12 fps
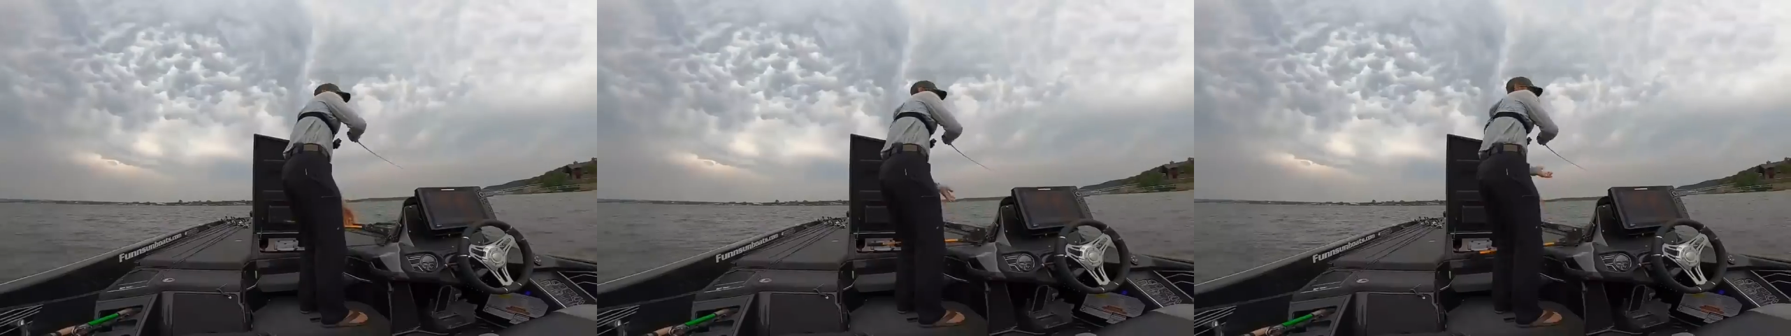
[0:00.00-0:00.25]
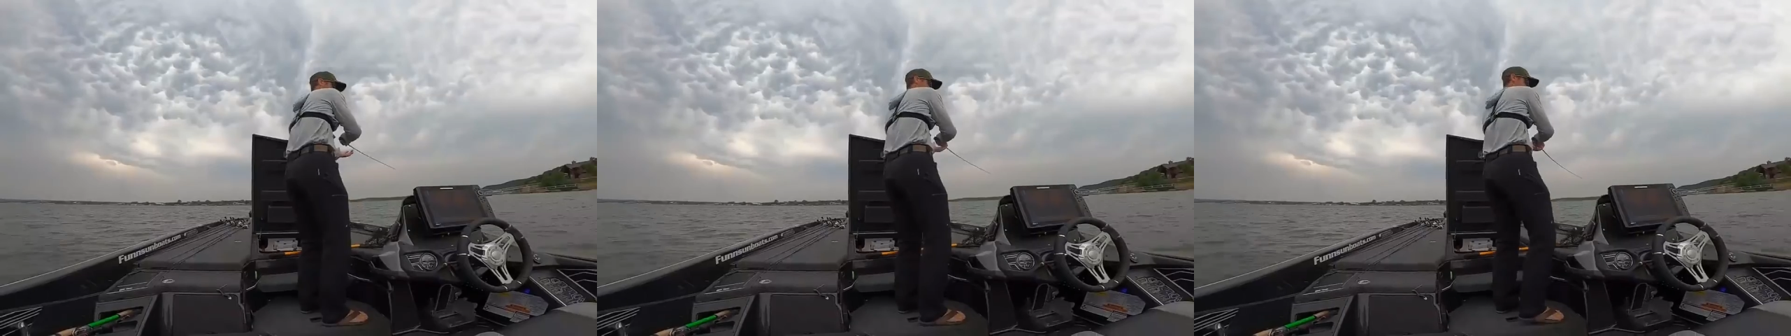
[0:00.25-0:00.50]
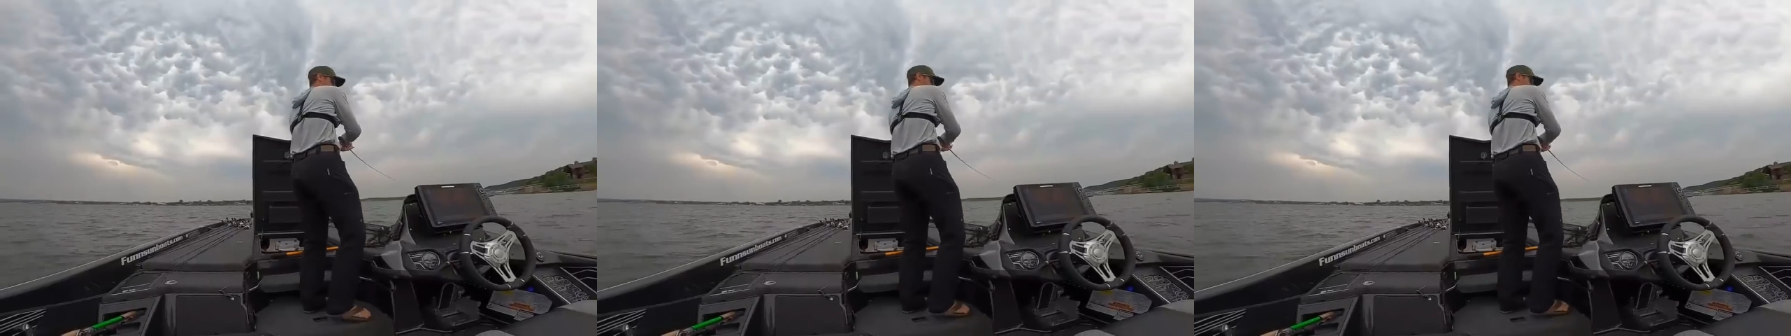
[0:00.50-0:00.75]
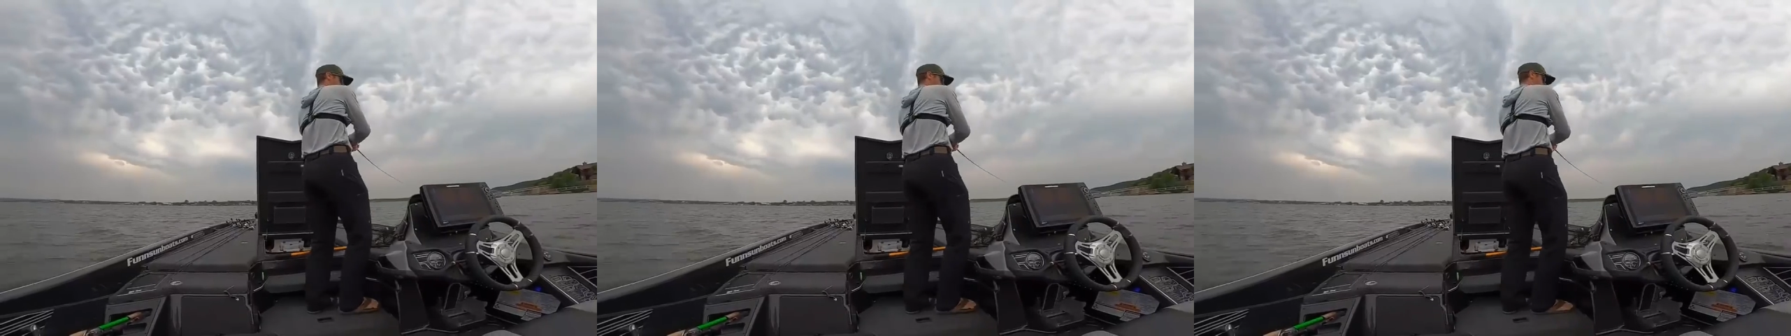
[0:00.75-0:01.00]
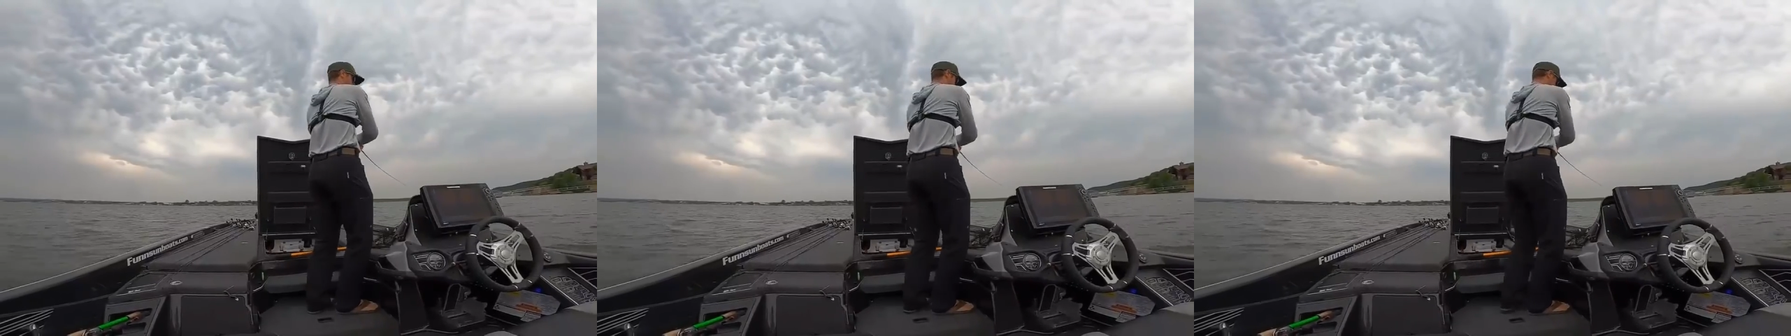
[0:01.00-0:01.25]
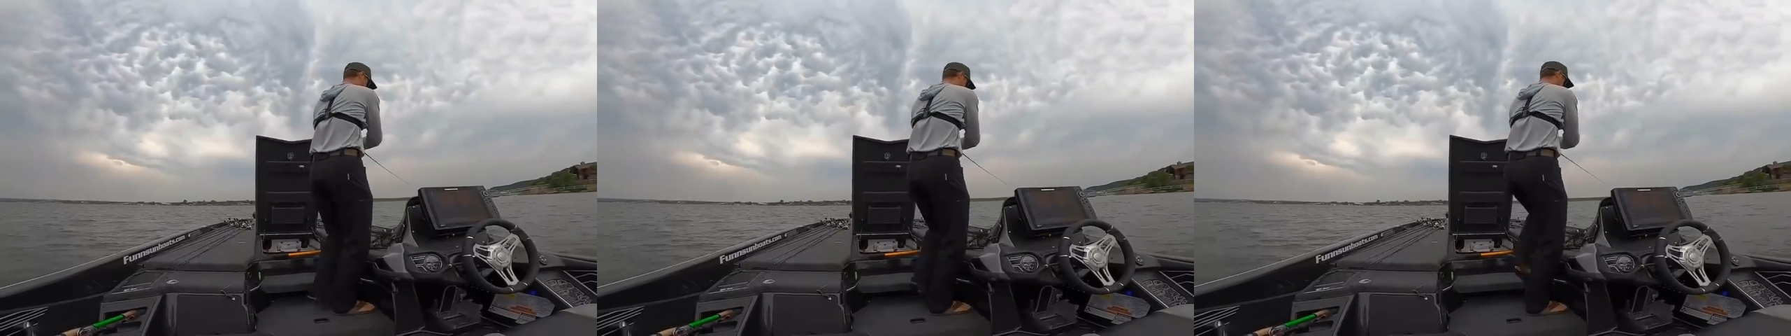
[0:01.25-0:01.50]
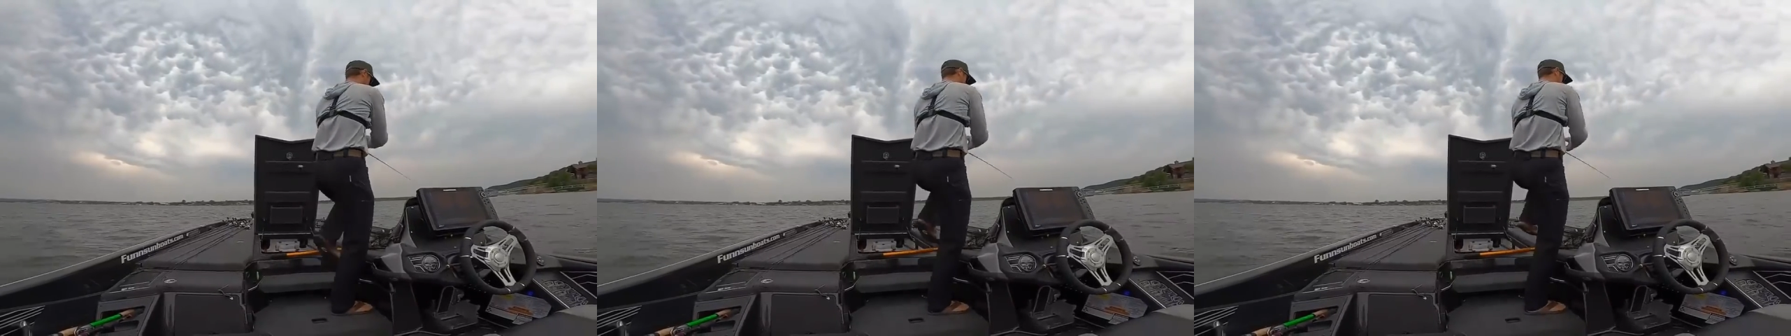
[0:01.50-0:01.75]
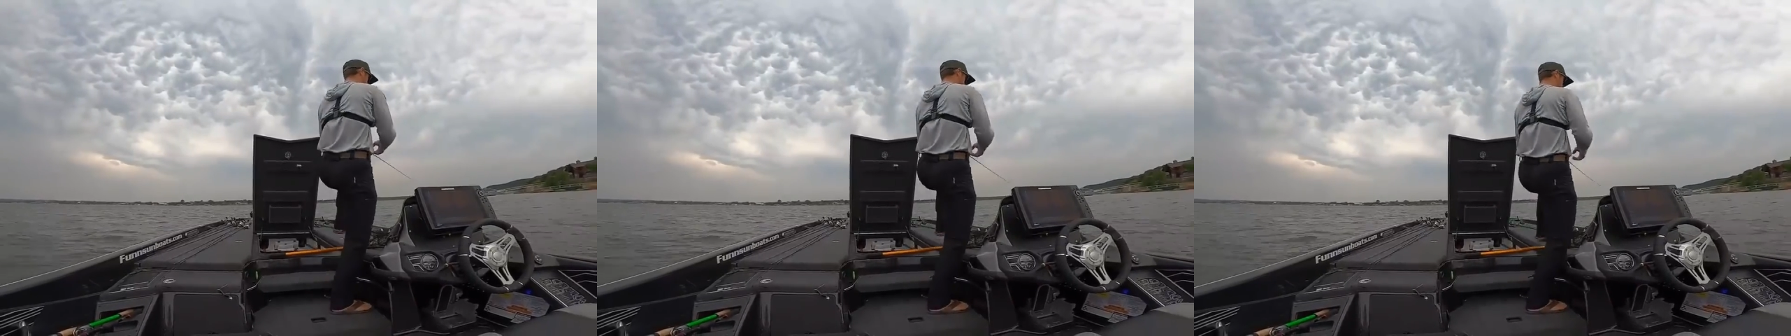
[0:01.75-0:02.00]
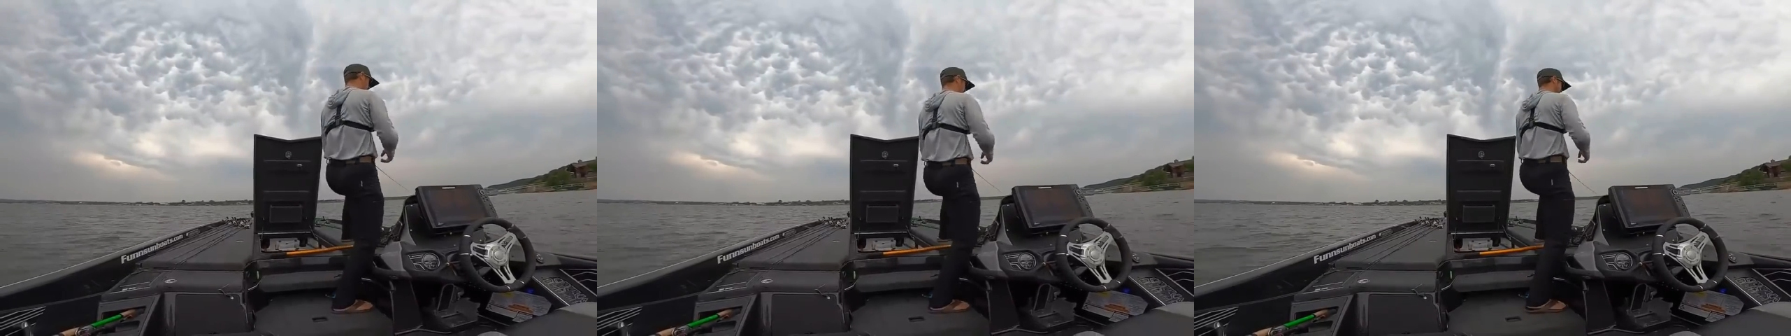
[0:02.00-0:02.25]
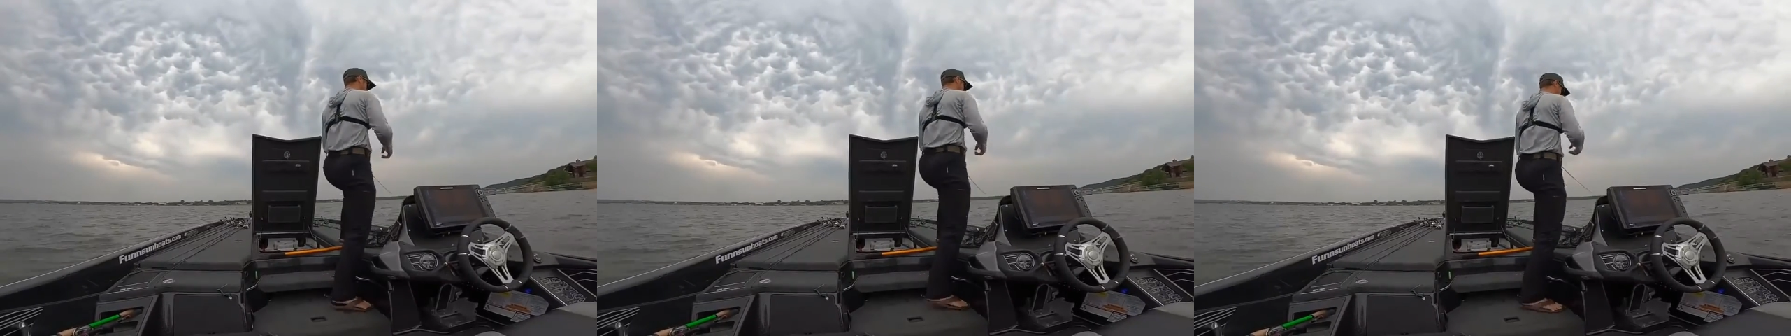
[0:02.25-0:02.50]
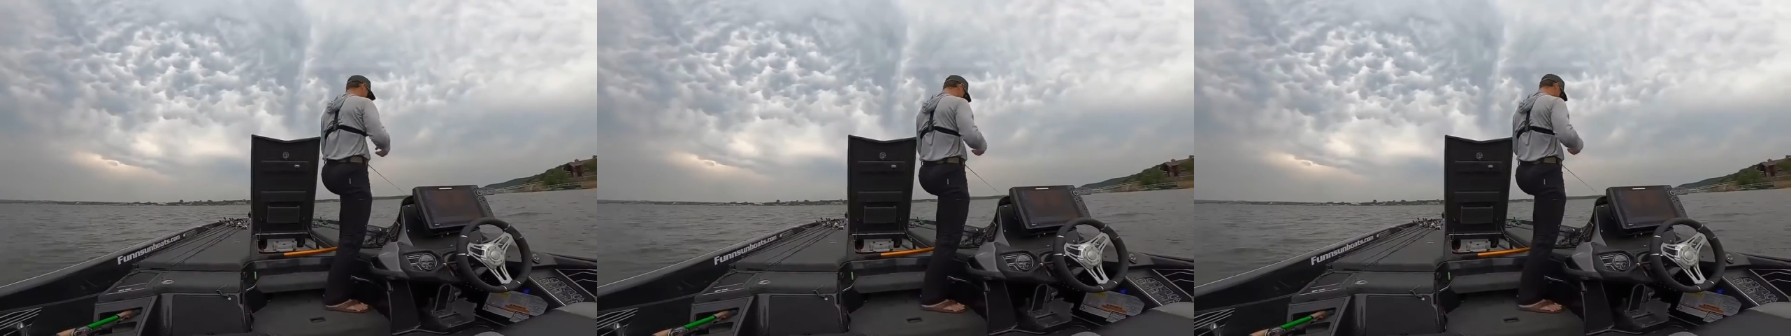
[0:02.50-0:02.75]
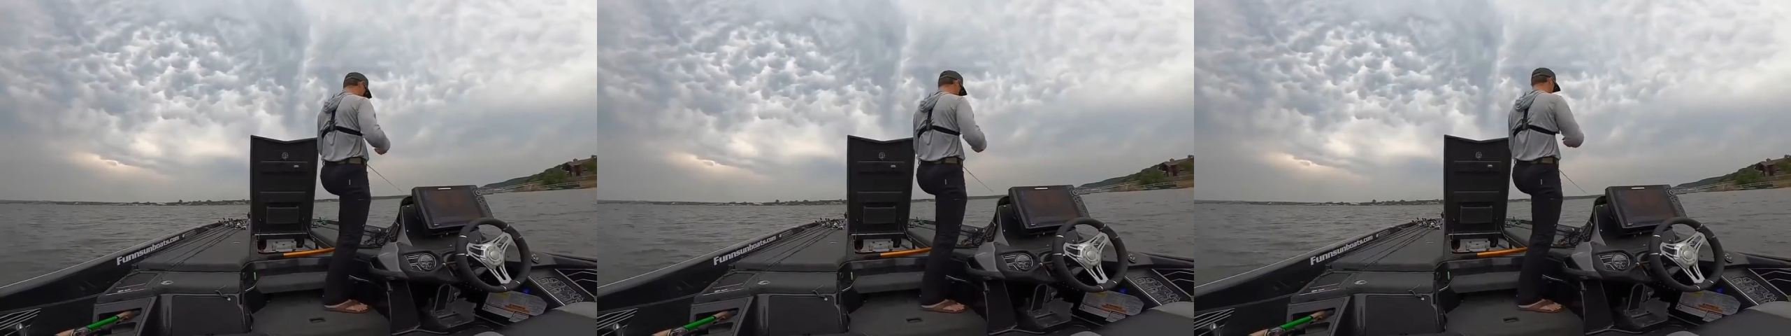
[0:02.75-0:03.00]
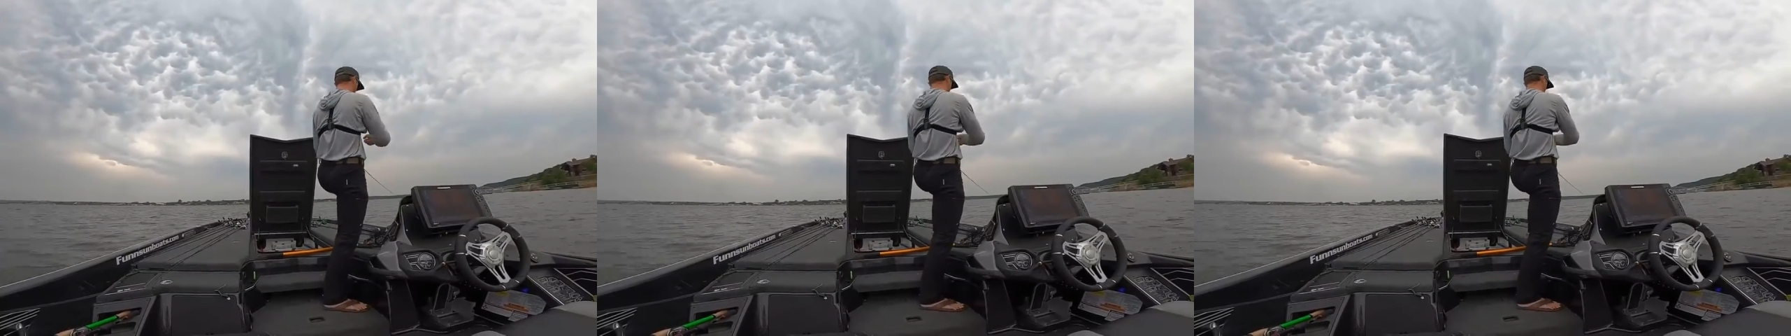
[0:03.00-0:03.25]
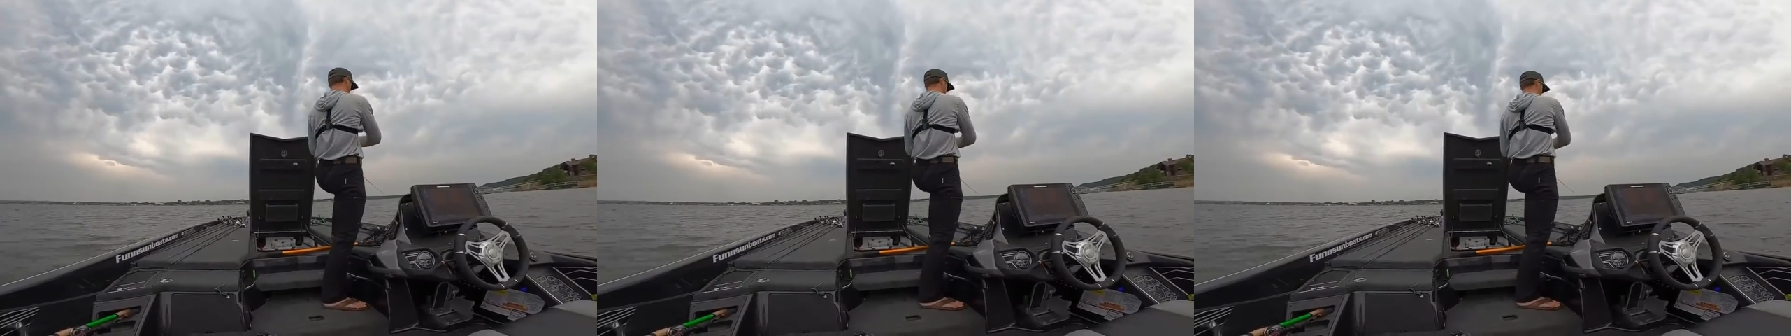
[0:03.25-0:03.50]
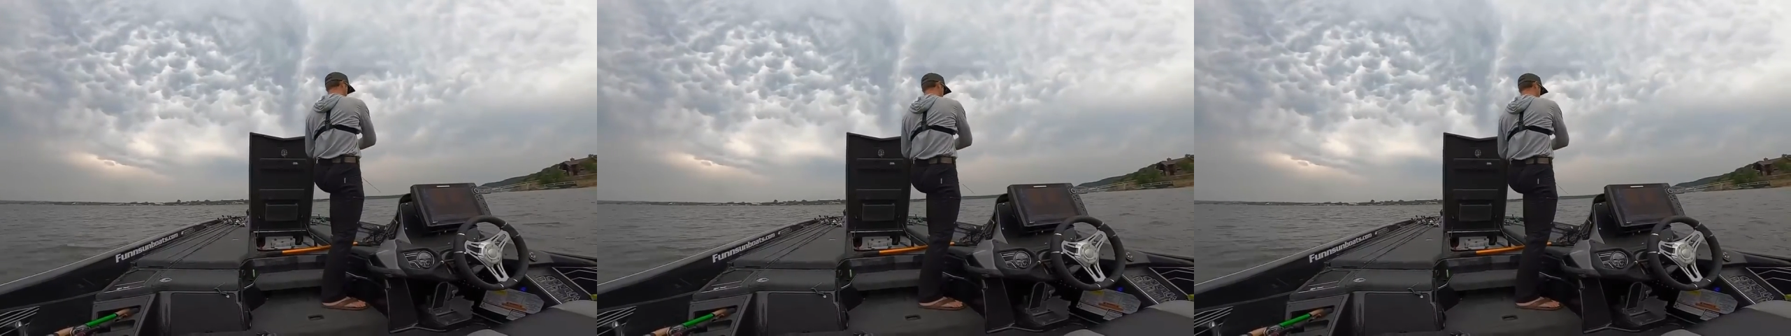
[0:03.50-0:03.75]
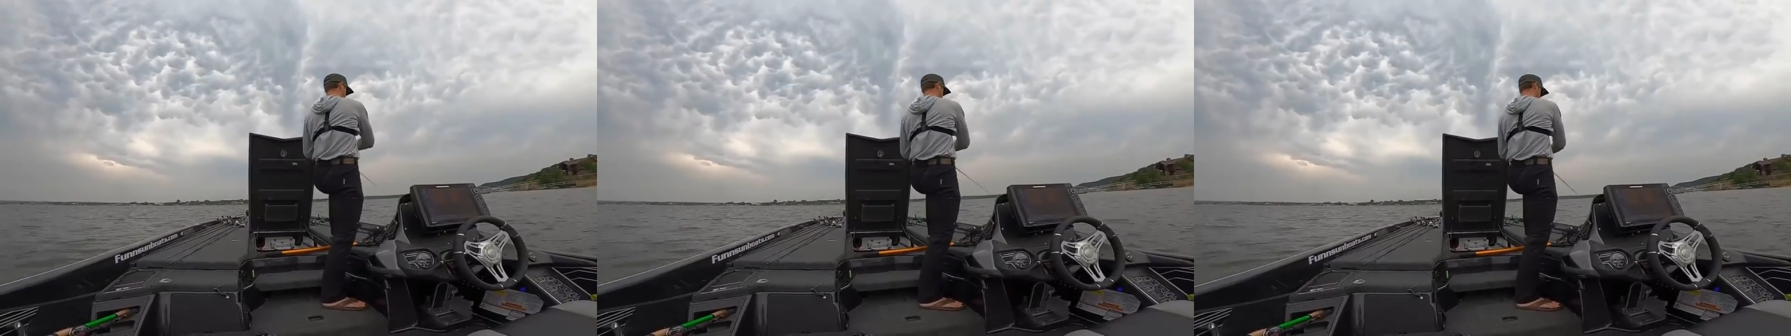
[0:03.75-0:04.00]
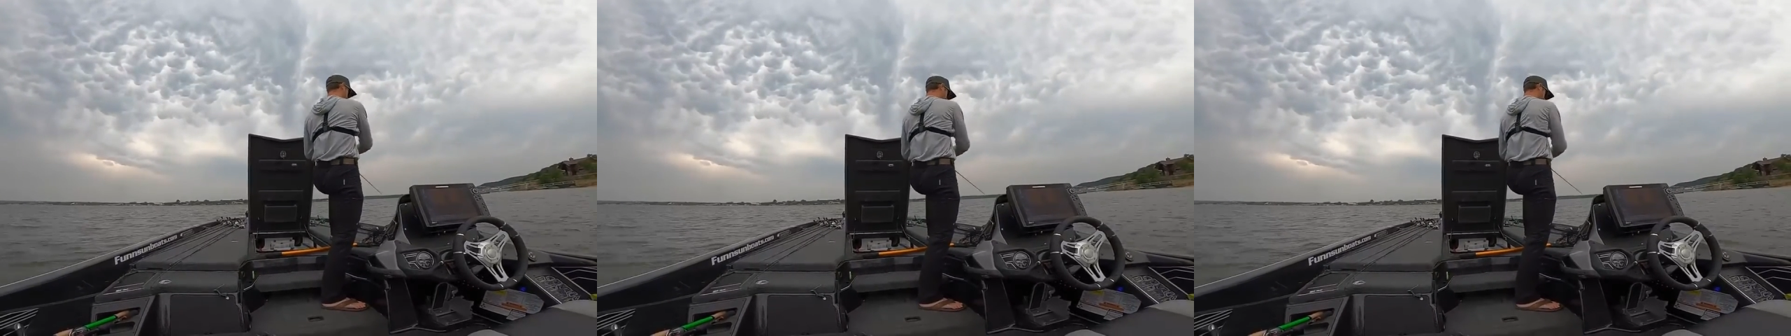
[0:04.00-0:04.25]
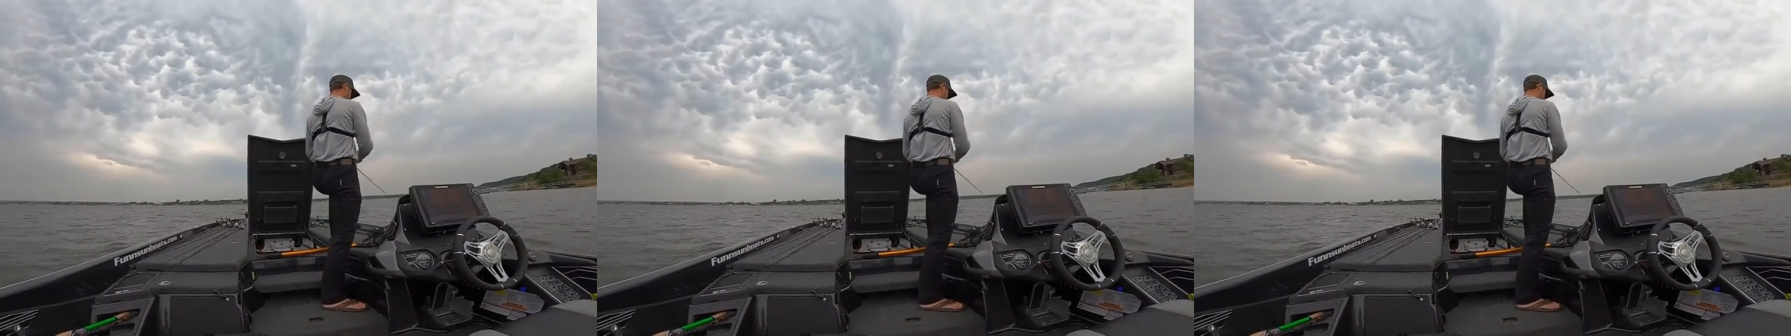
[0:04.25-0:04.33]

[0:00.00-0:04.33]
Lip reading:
(no speaker visible)